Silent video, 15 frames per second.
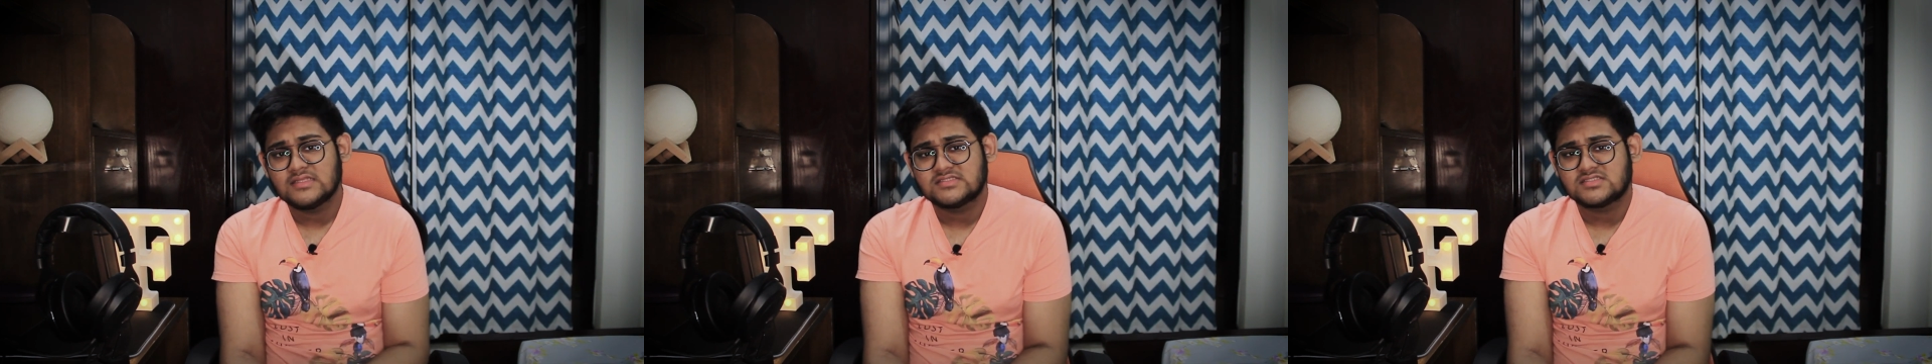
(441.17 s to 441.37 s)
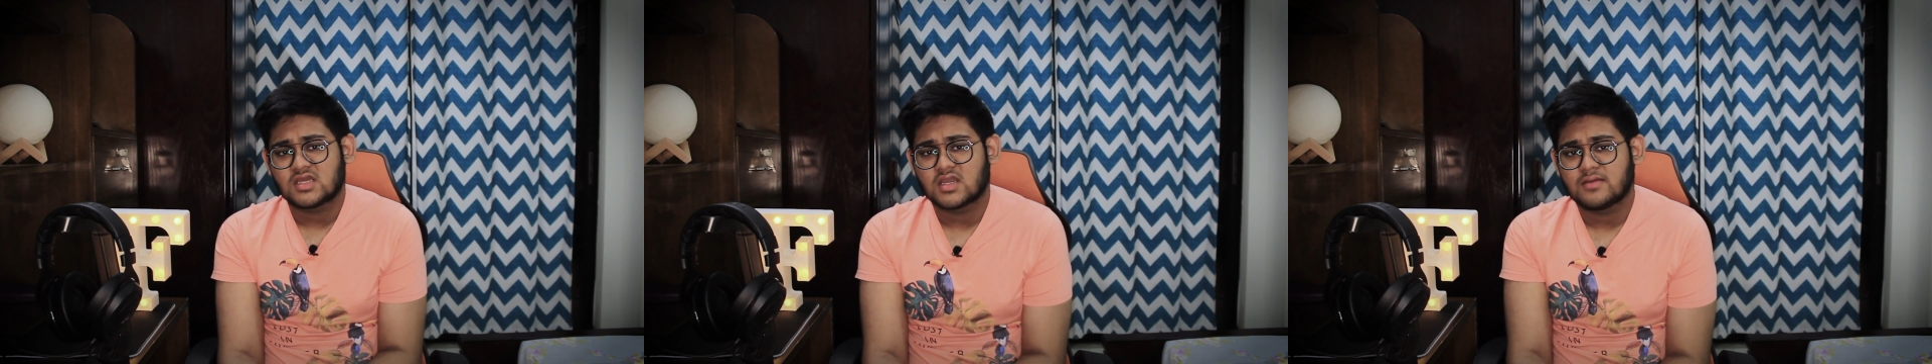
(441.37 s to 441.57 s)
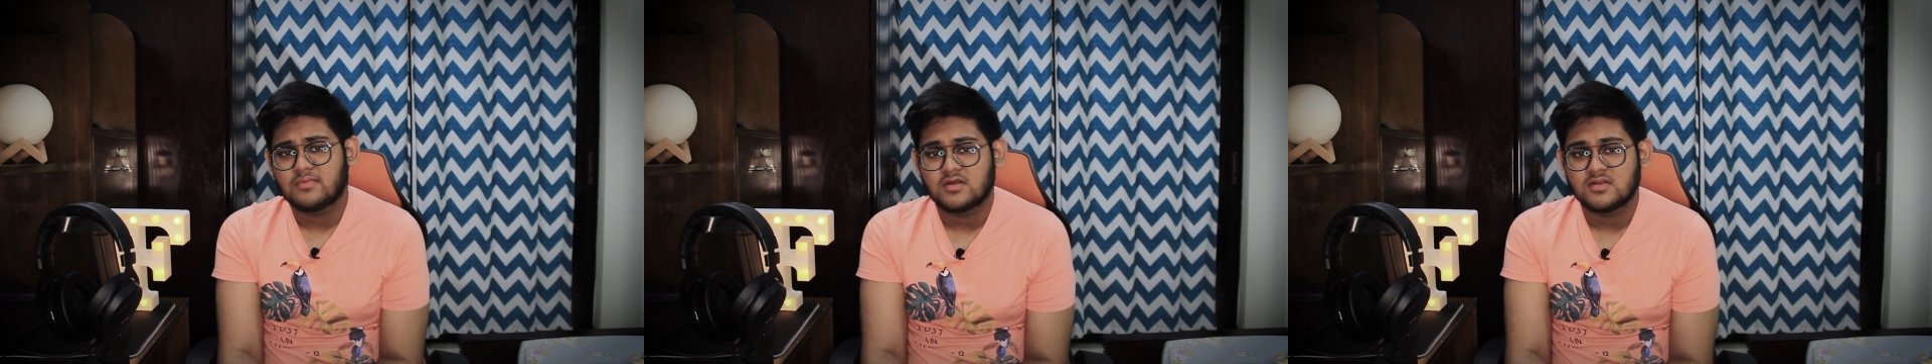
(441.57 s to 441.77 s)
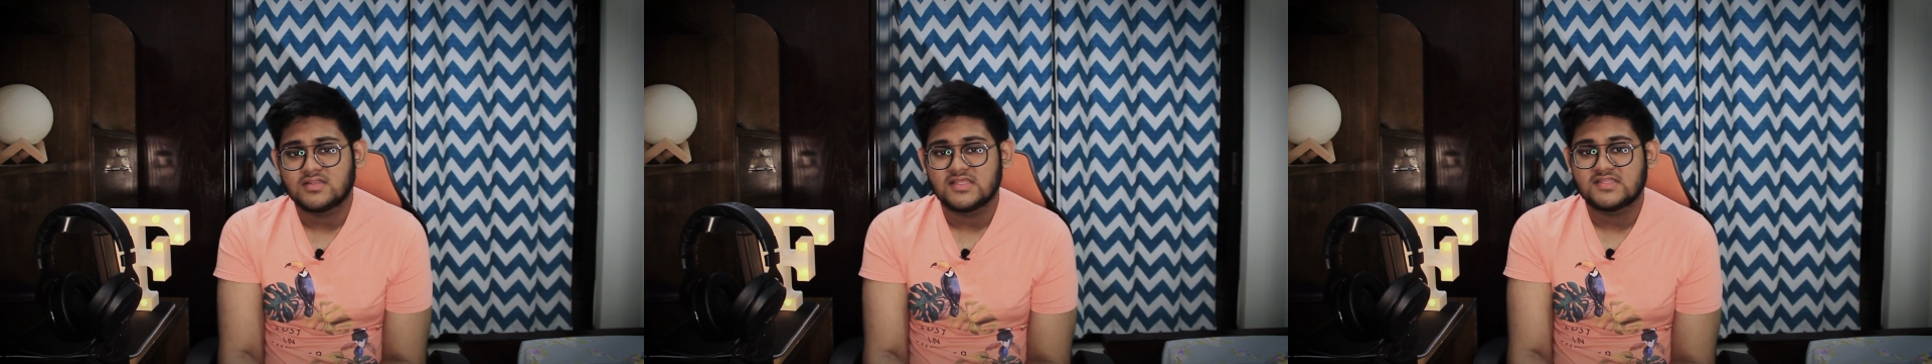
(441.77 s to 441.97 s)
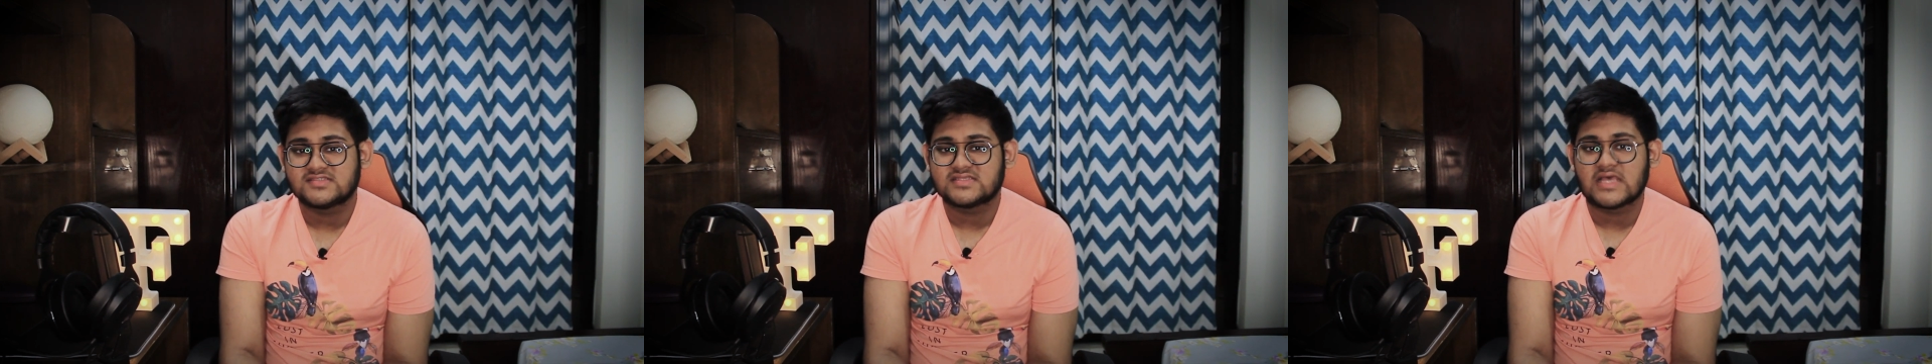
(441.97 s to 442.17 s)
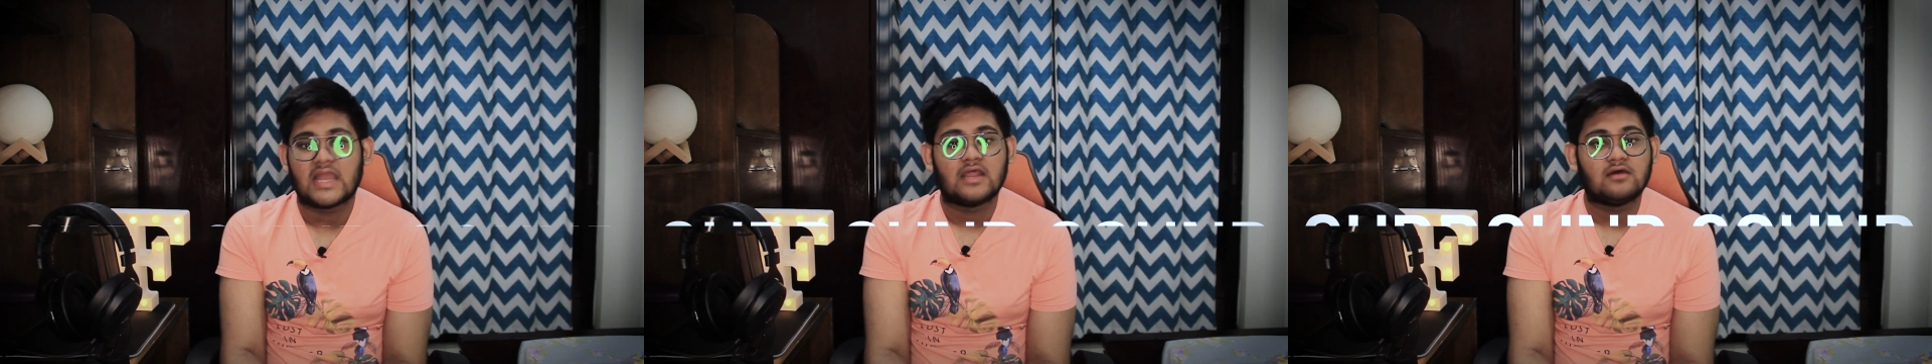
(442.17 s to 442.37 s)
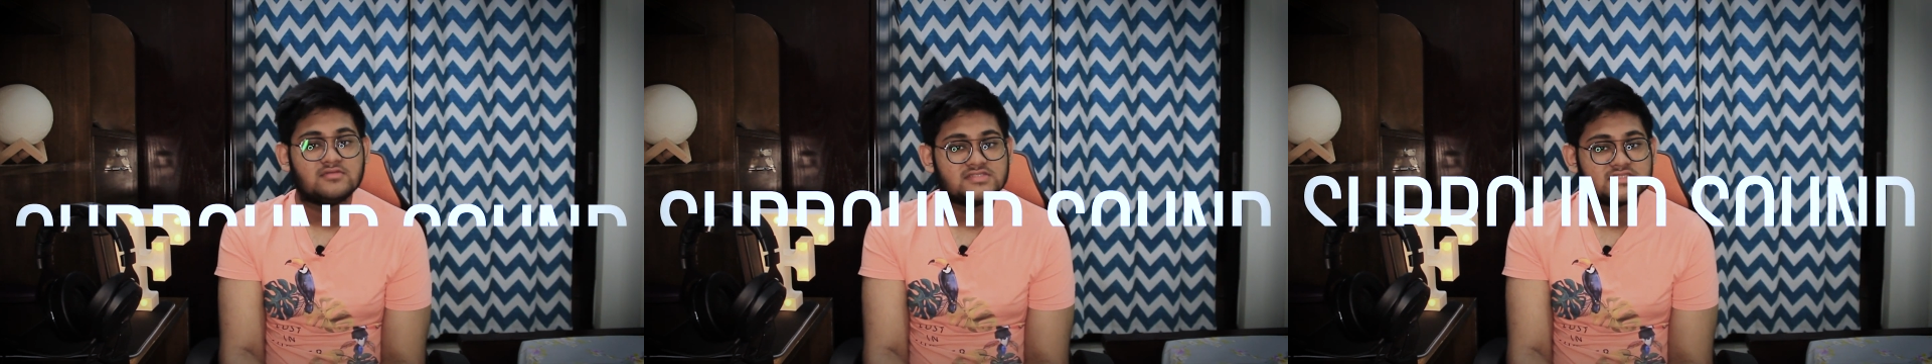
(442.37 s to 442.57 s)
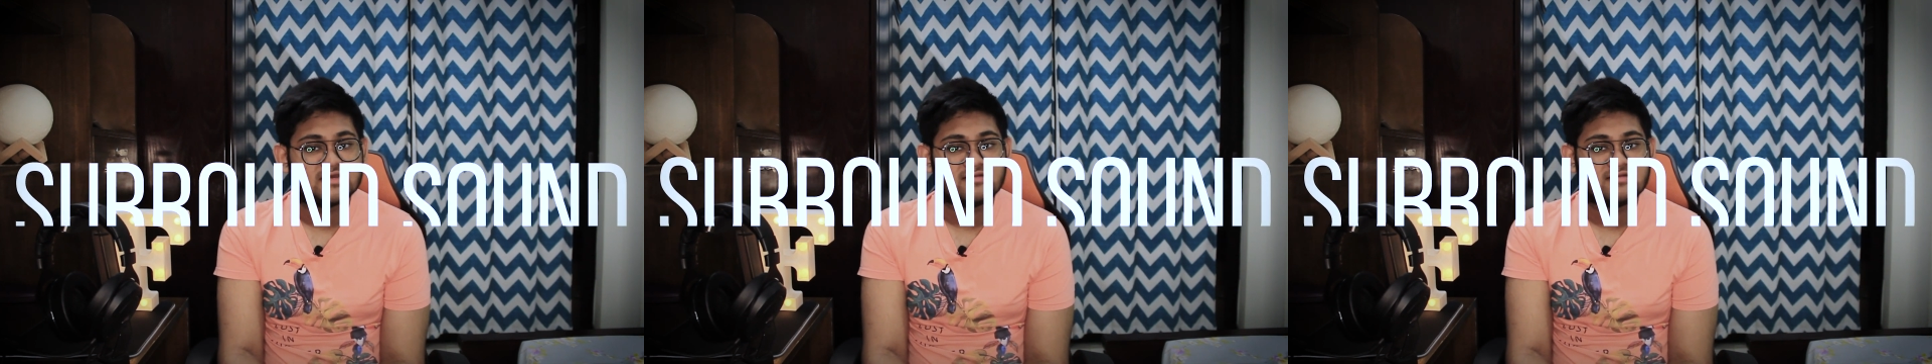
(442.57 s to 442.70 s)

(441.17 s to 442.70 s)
let's talk about the surround